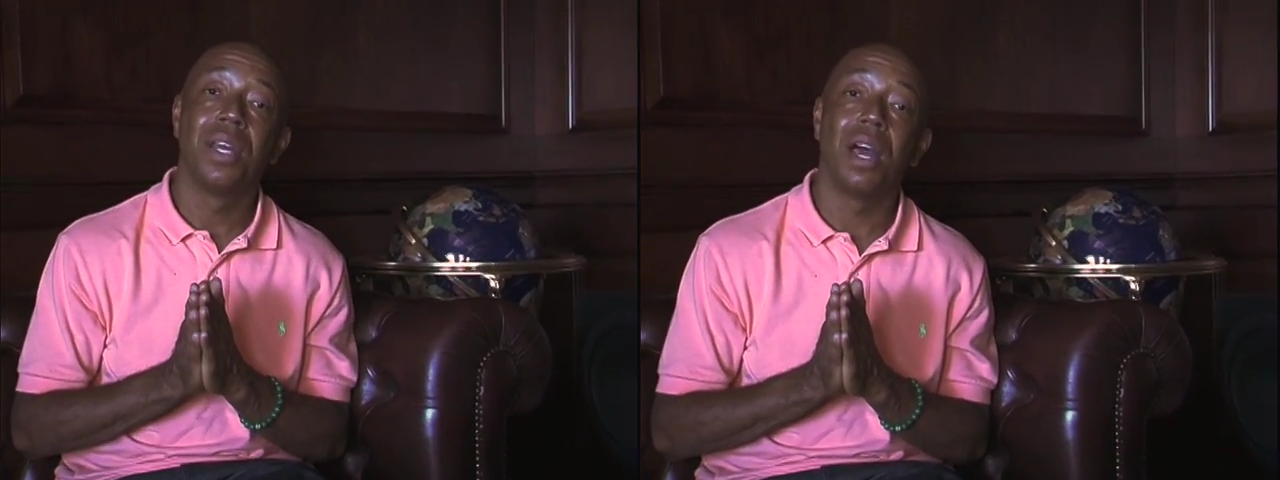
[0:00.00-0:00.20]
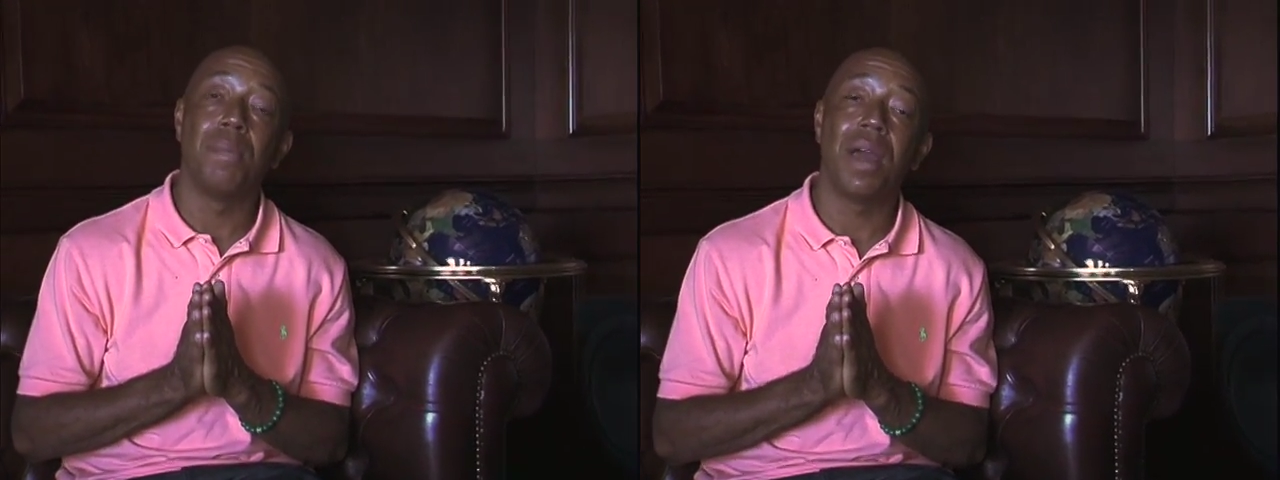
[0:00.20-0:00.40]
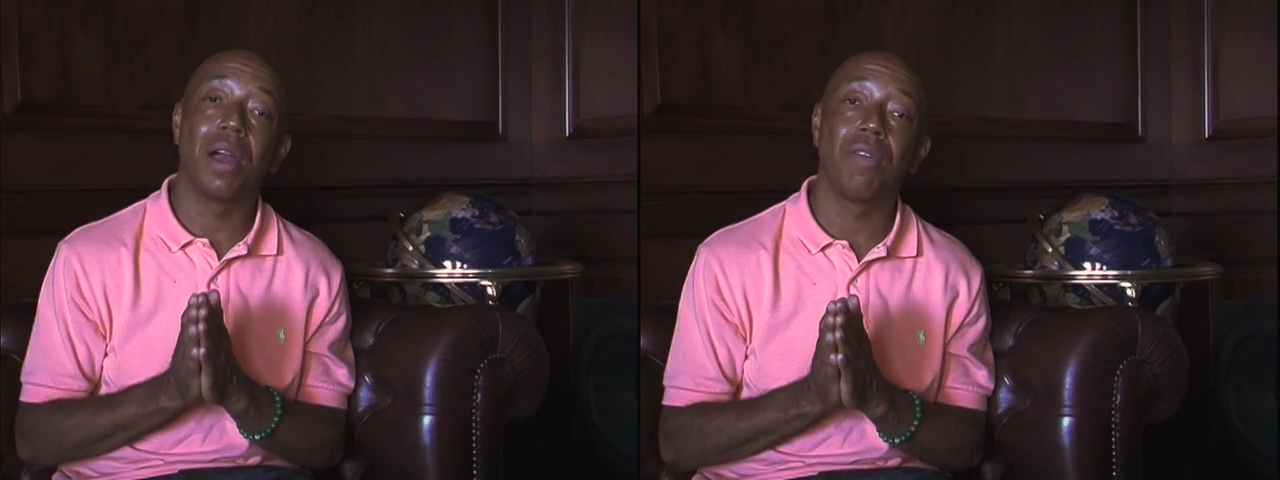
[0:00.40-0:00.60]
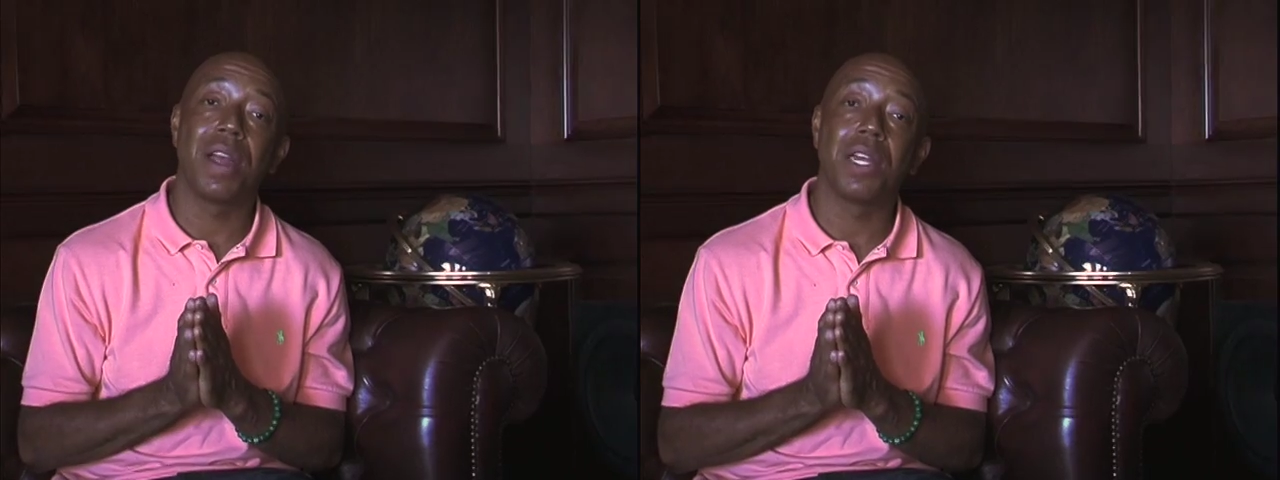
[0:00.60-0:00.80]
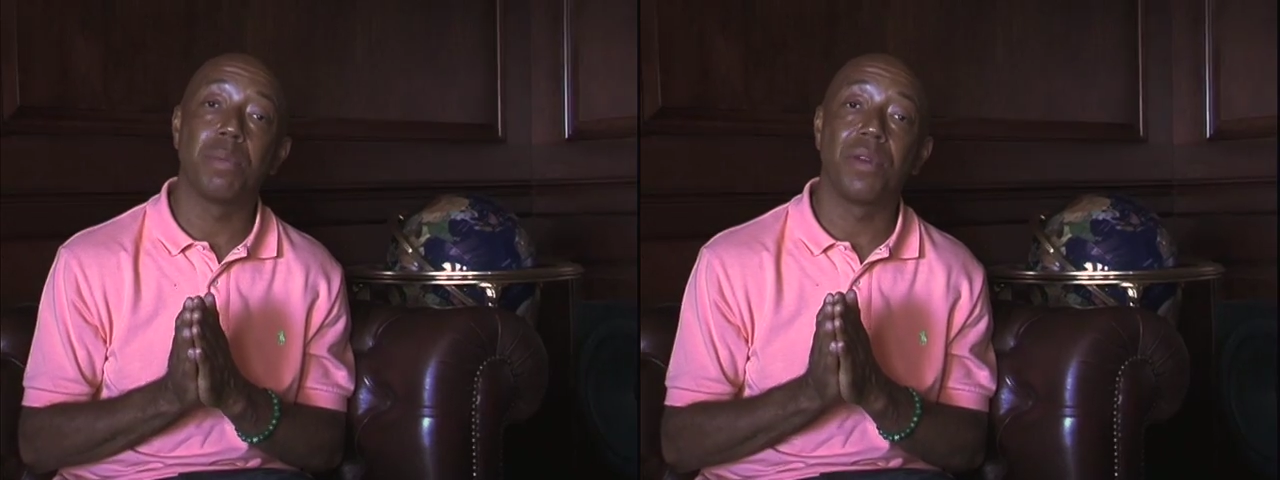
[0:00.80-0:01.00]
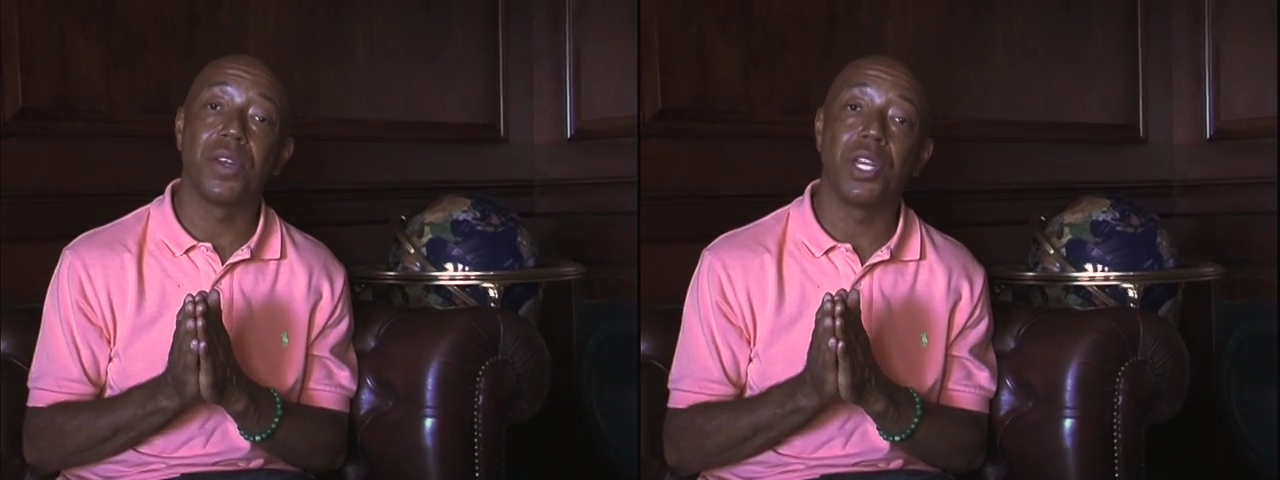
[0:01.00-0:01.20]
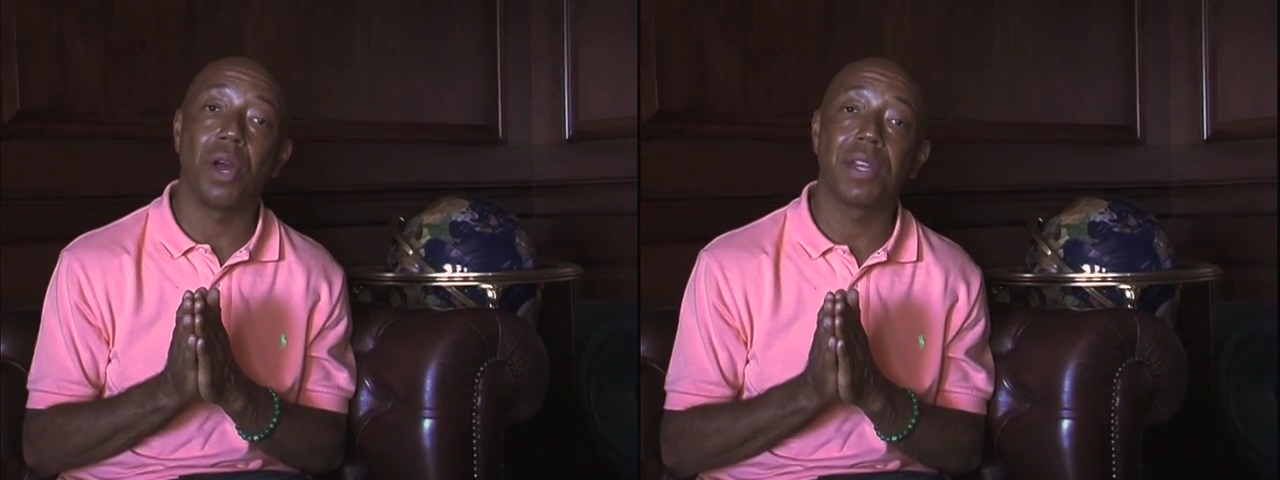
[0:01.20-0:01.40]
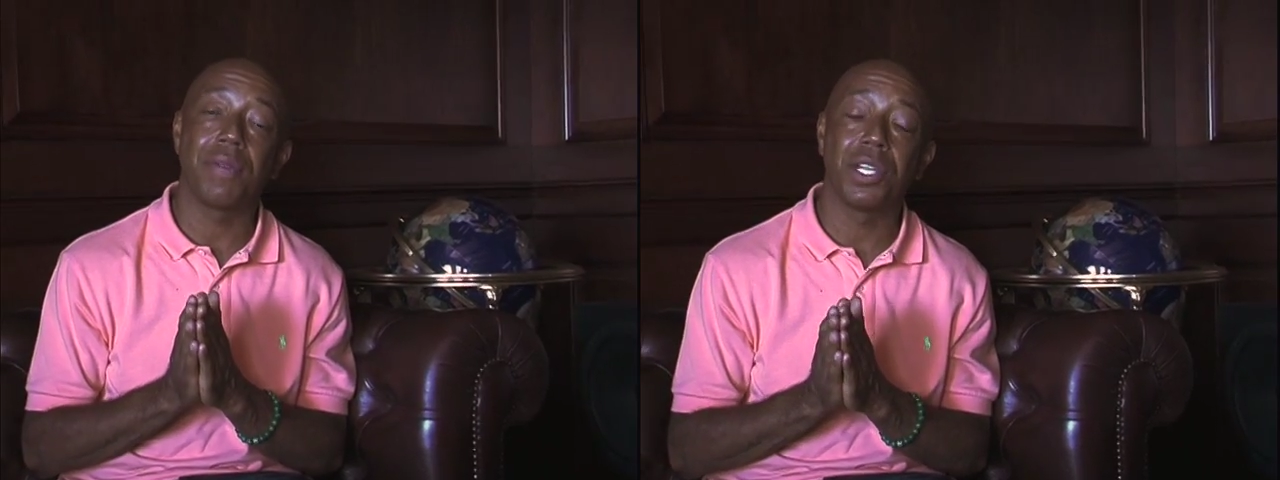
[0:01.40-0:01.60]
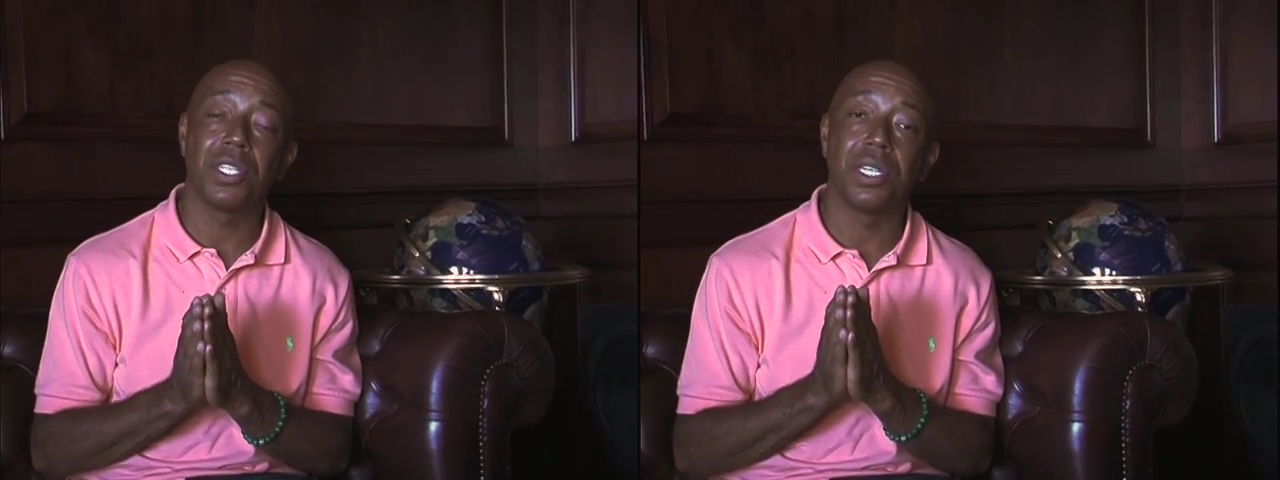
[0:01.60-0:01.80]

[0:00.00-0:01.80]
um, a great number of adults have such a